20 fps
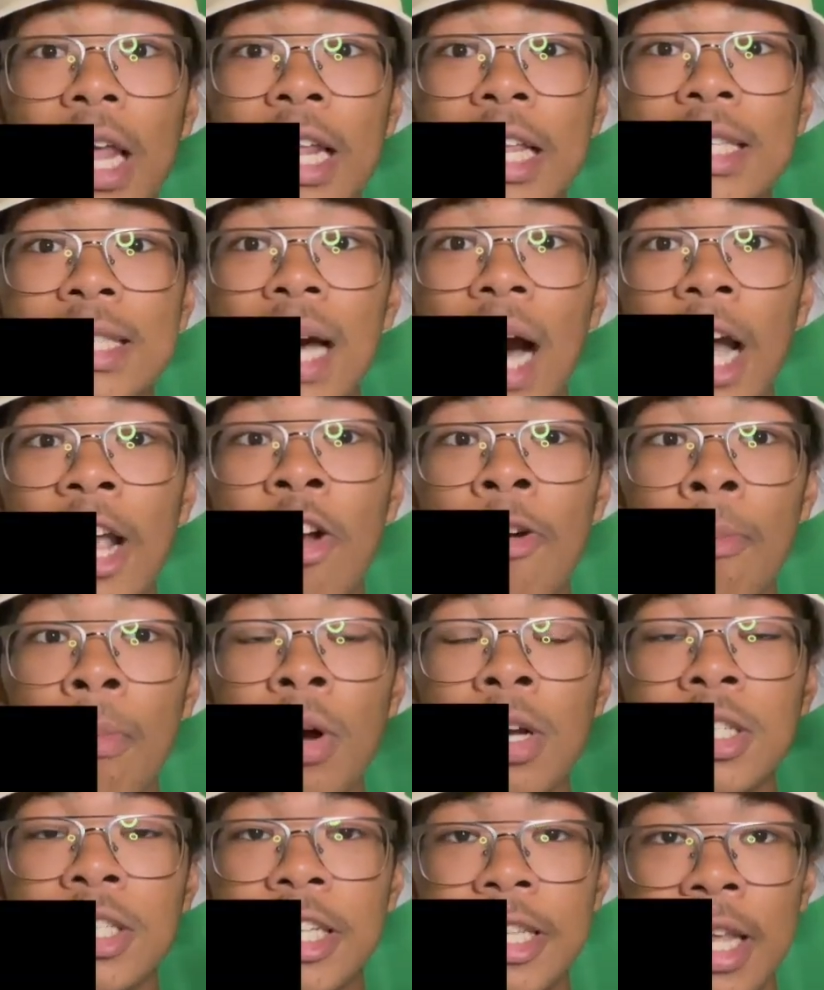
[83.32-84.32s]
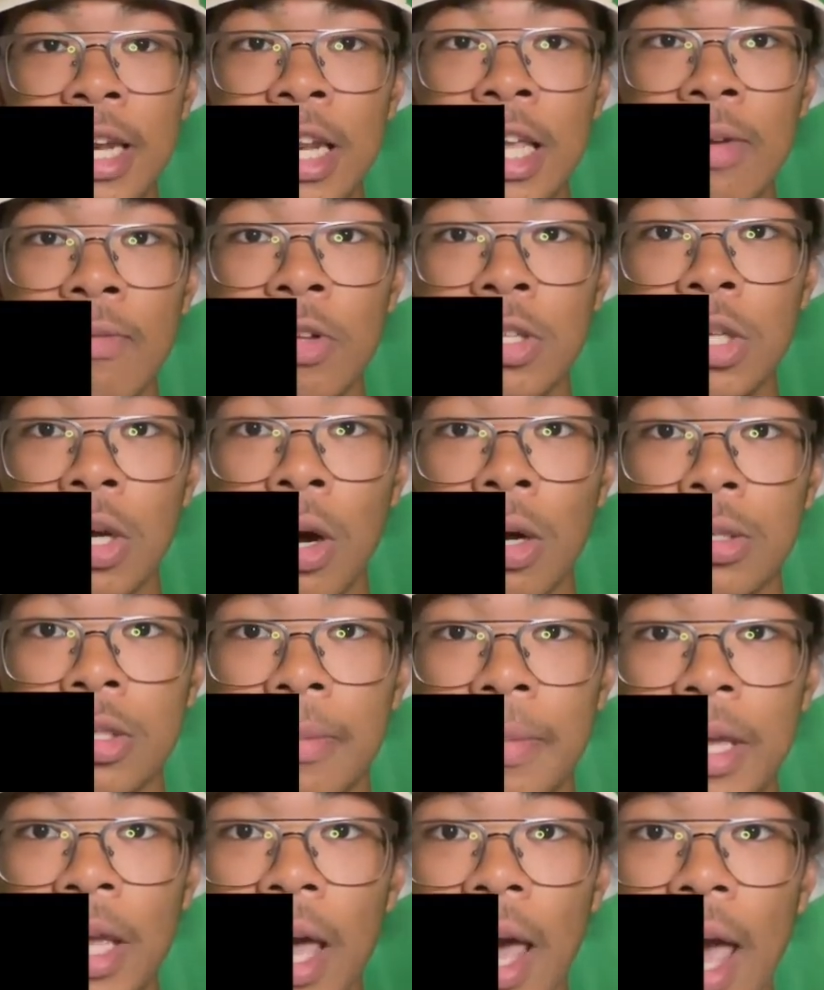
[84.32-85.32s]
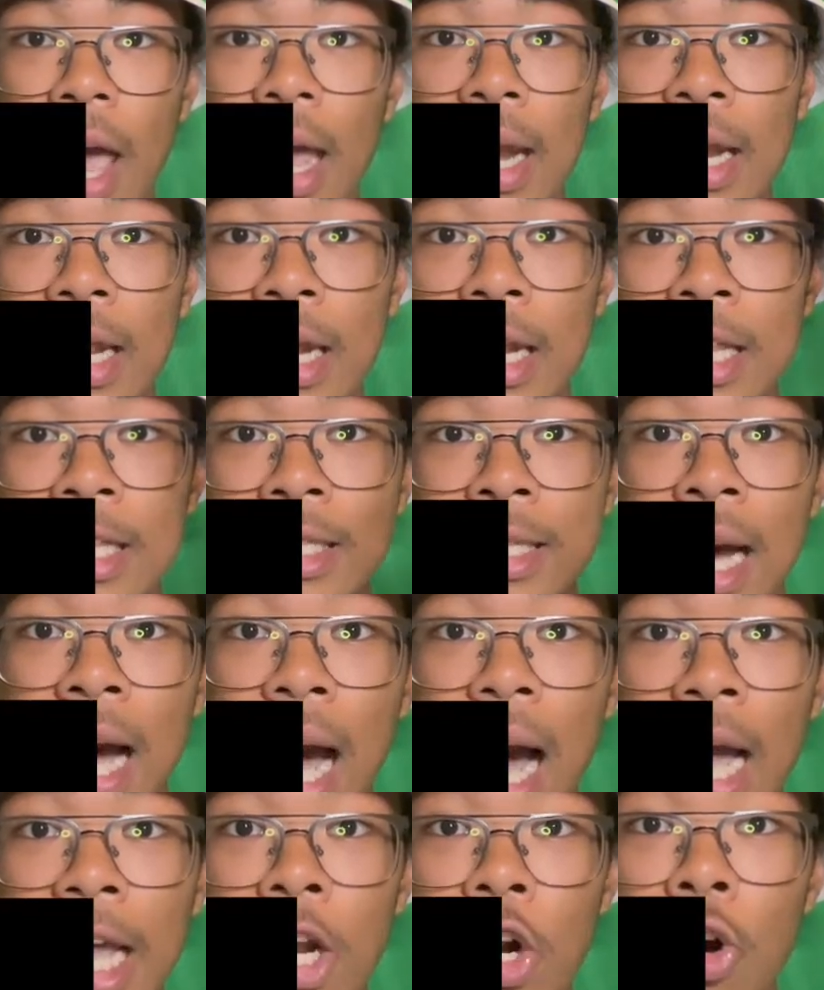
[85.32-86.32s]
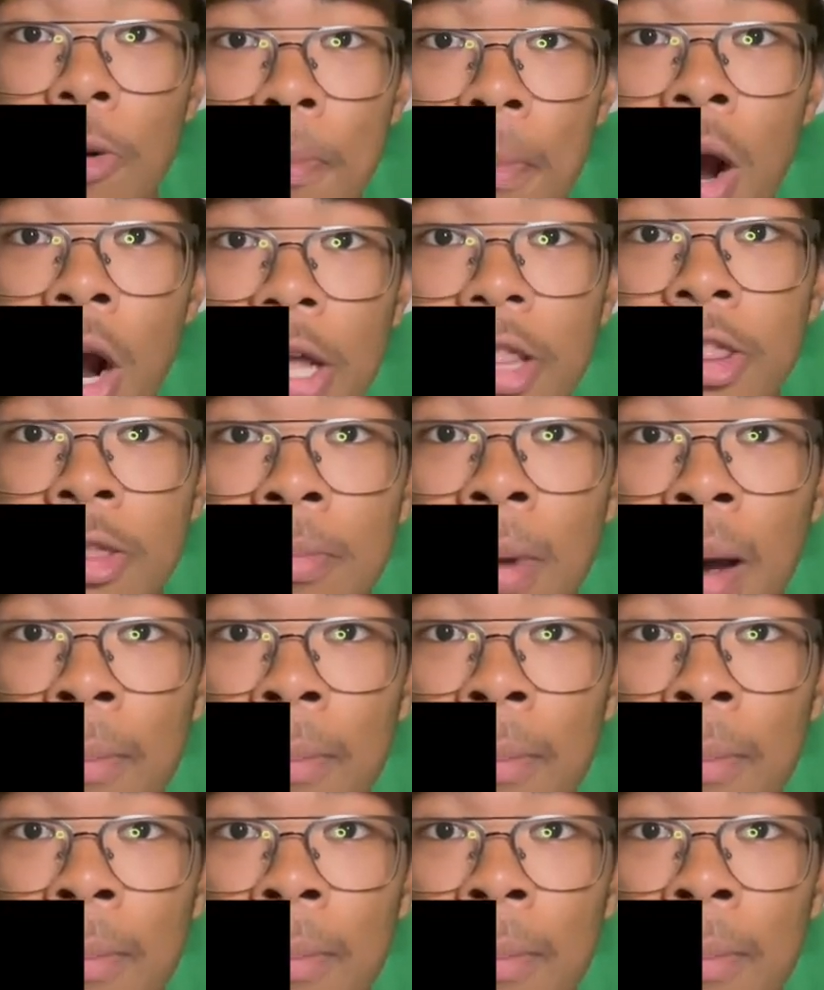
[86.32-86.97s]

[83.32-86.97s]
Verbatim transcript: entire month she didn't even talk to me. And an entire month, my